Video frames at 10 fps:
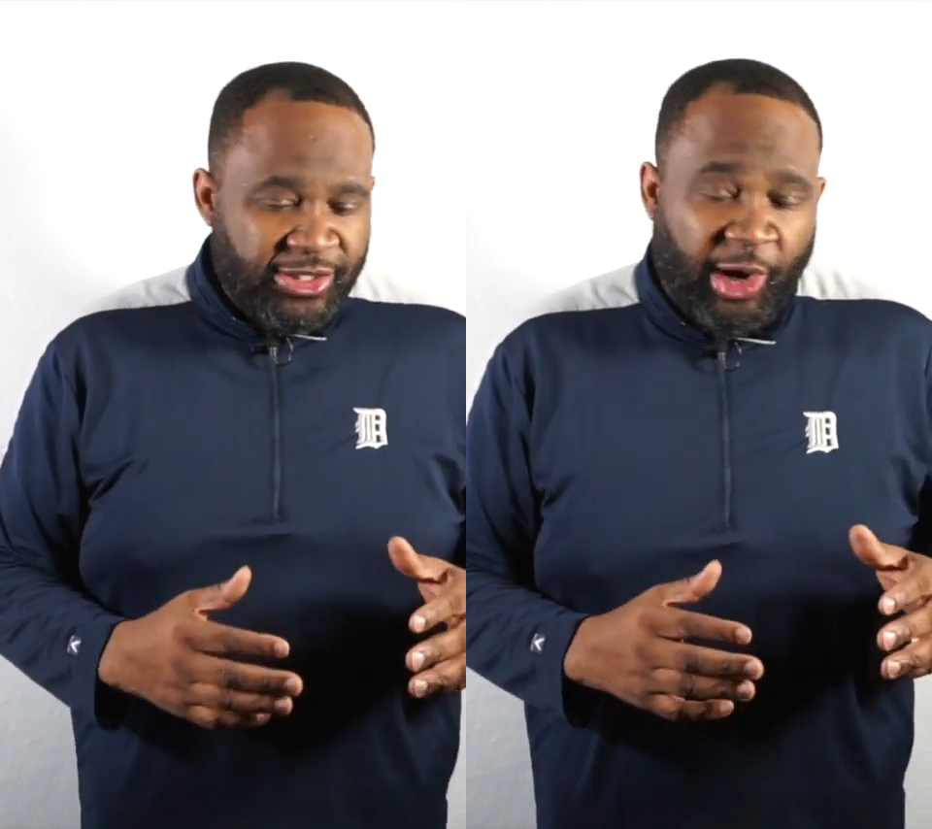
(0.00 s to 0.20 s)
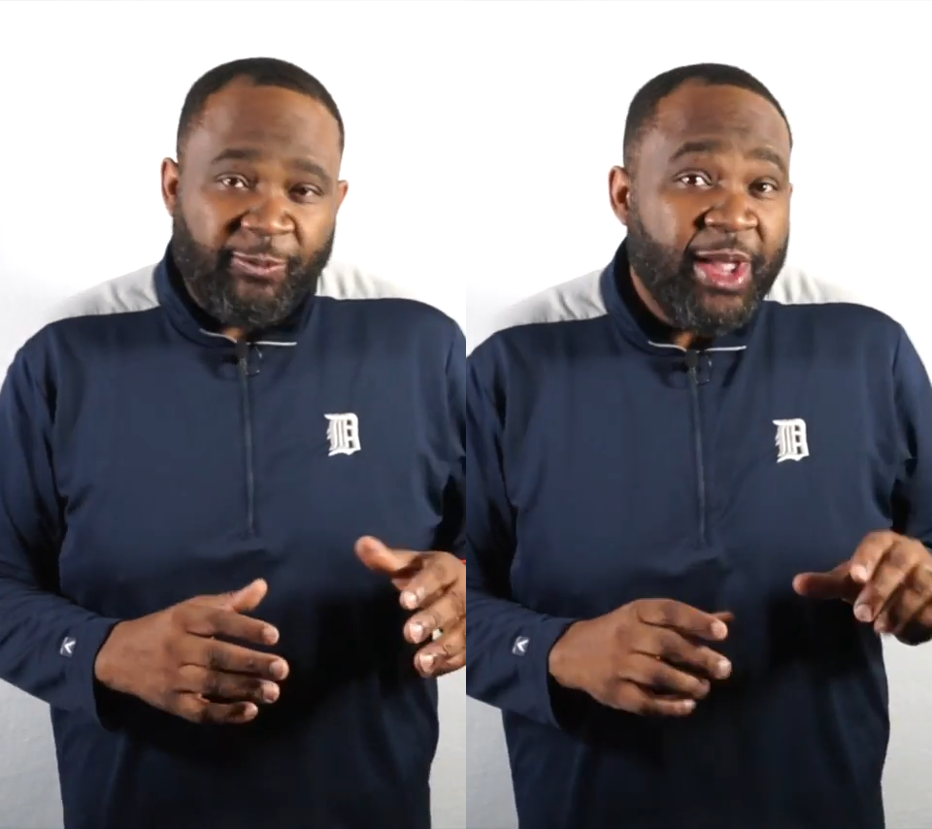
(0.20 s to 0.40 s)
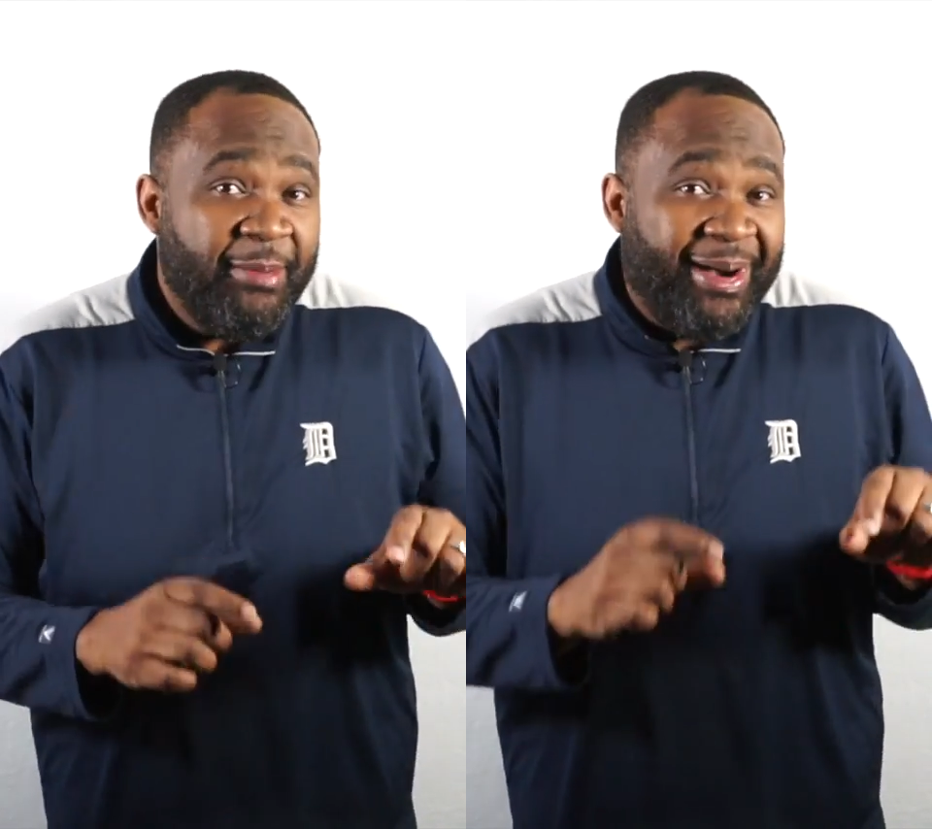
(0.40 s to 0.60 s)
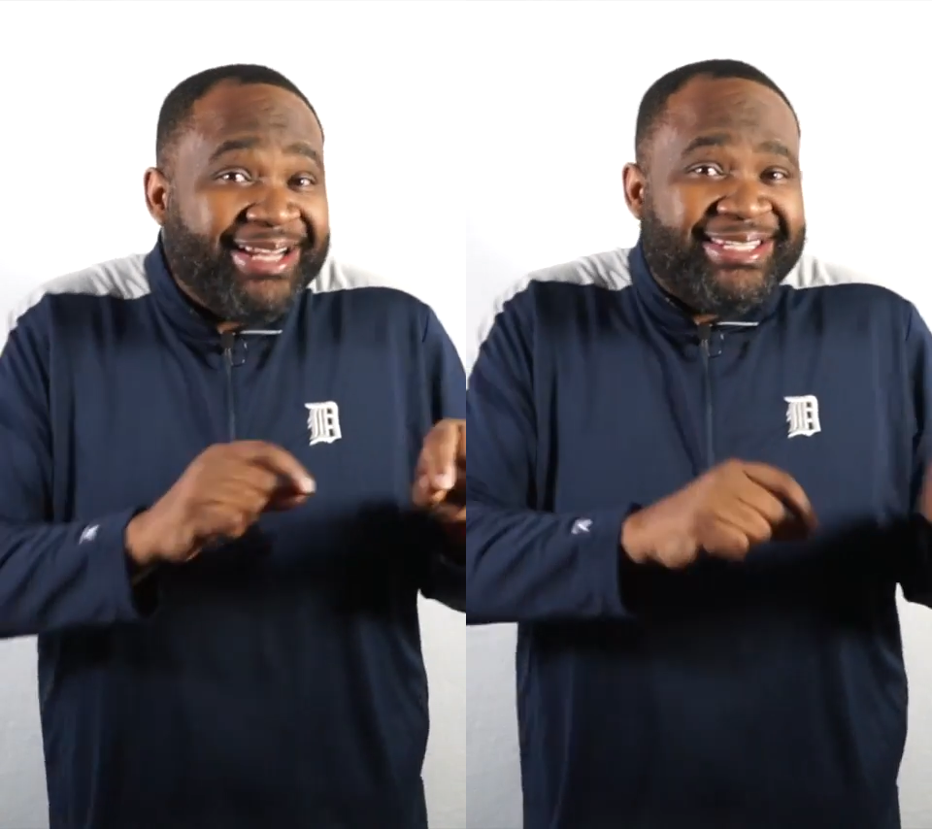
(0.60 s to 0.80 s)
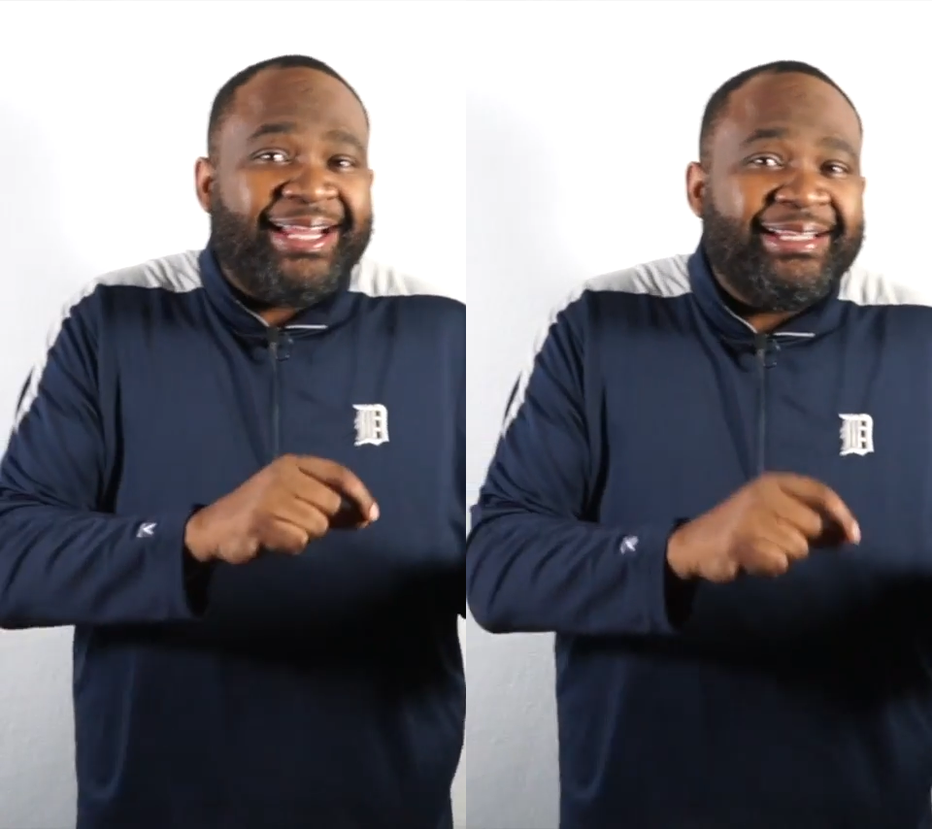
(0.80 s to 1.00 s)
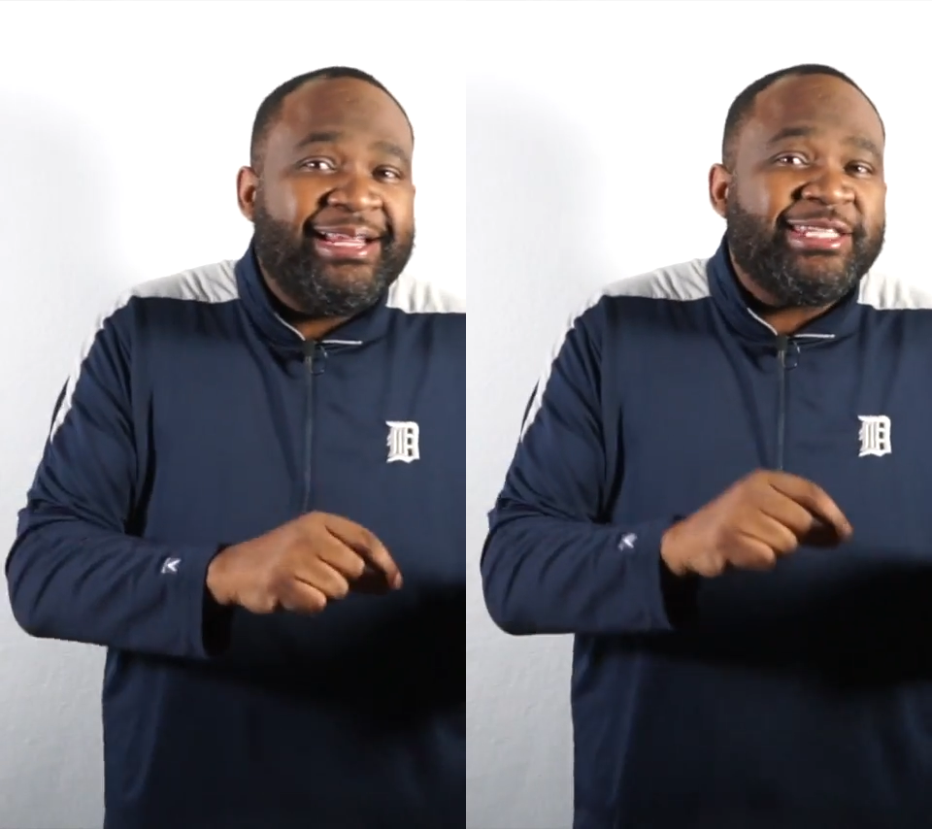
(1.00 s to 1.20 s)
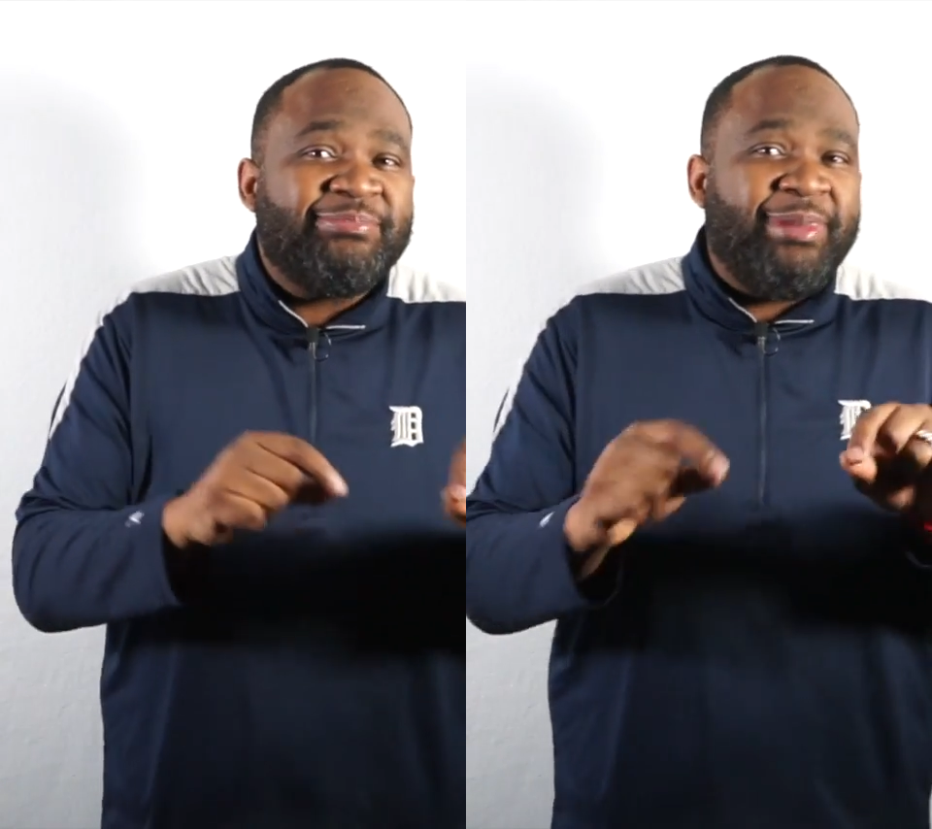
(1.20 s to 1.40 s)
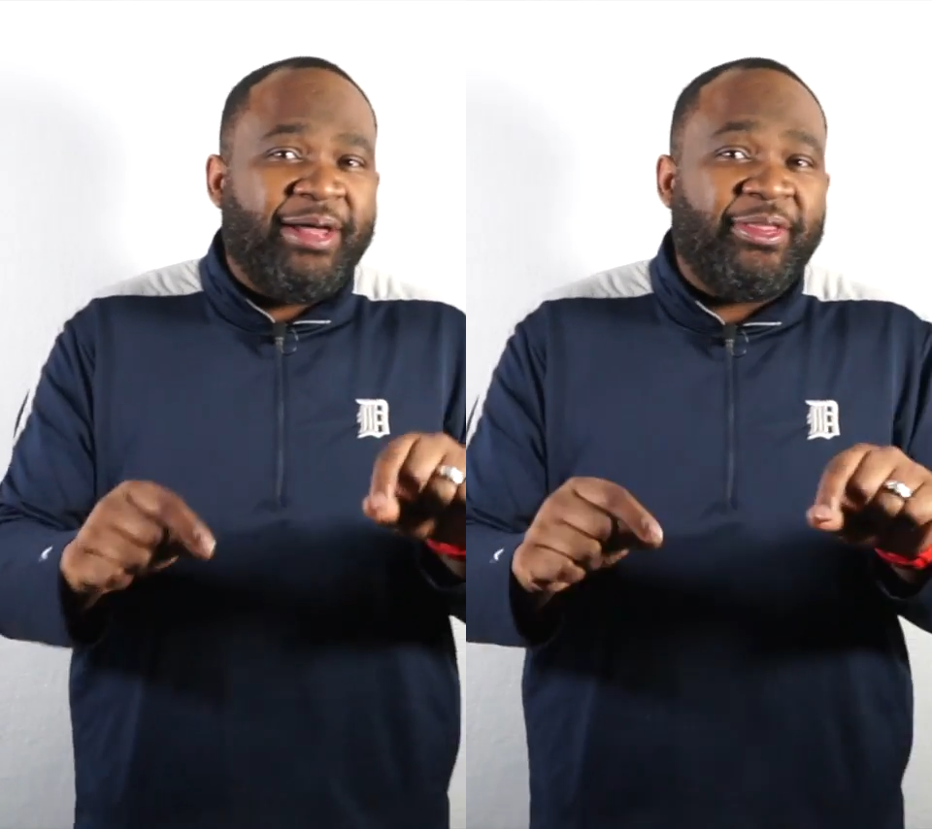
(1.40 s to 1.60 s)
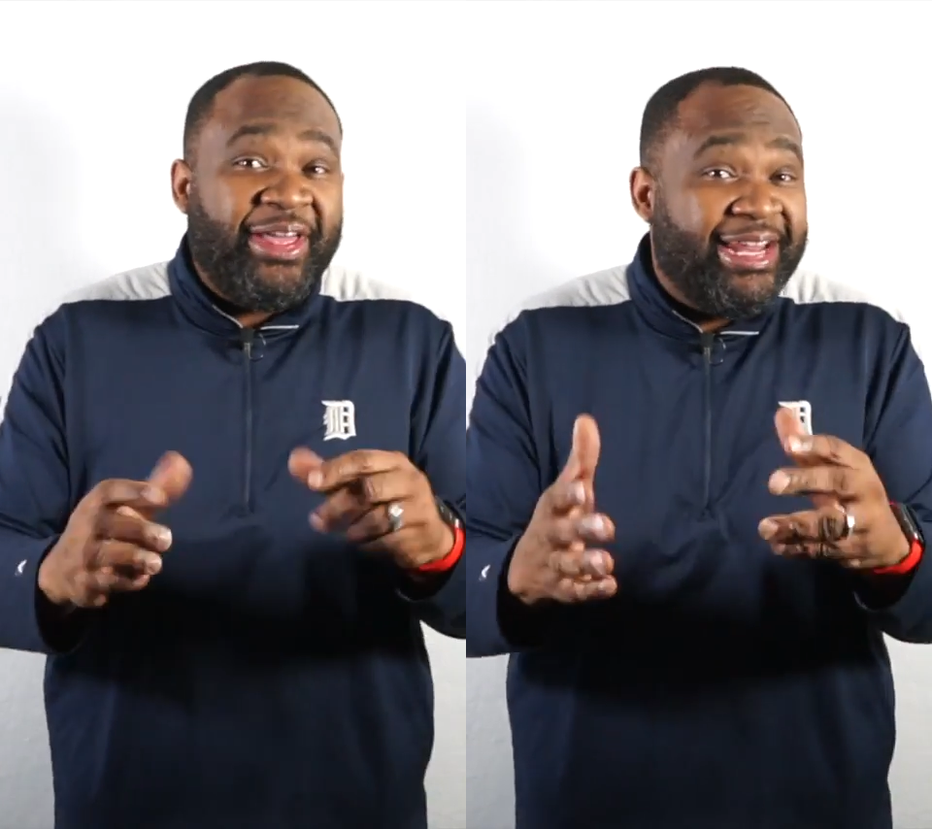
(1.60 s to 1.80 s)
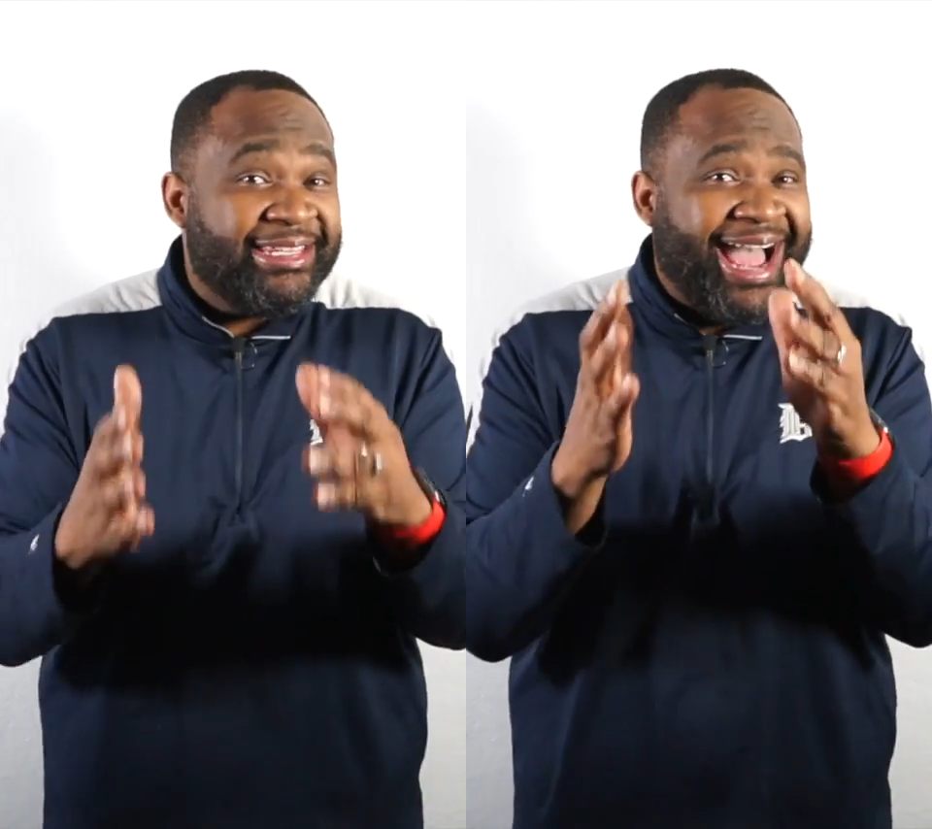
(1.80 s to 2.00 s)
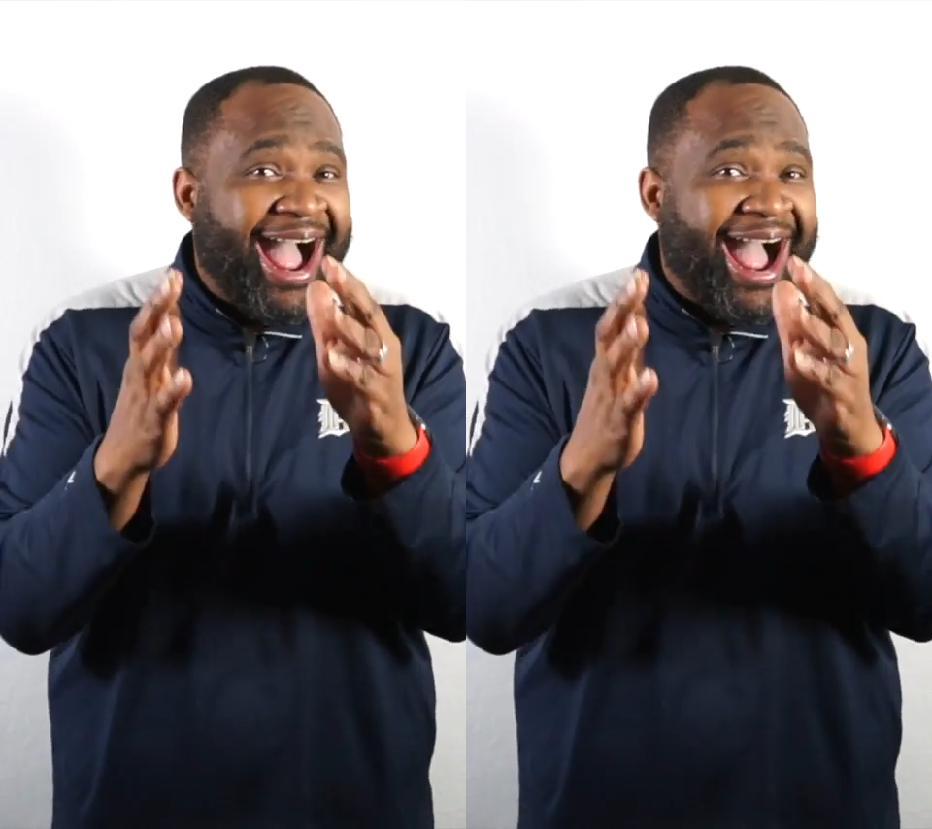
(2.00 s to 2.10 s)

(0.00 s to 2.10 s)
So, by telling his mother that his